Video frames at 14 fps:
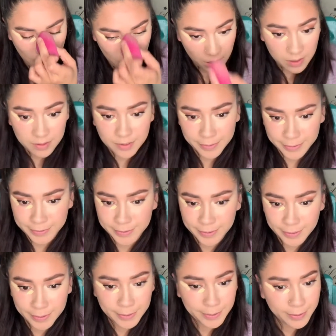the
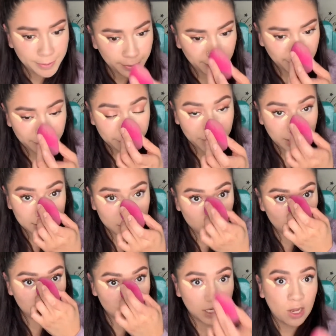concealer, or if that's just
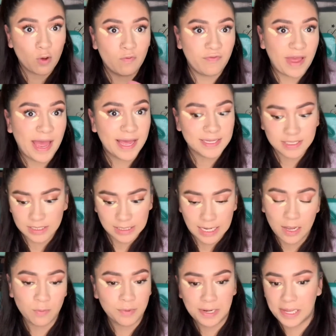how fast and how
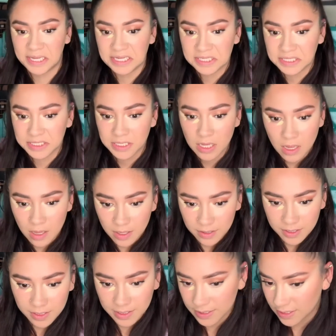nice the
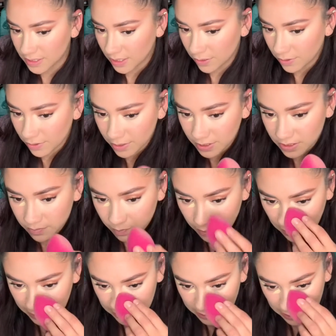concealer is
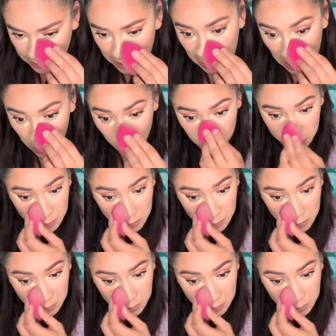blending out.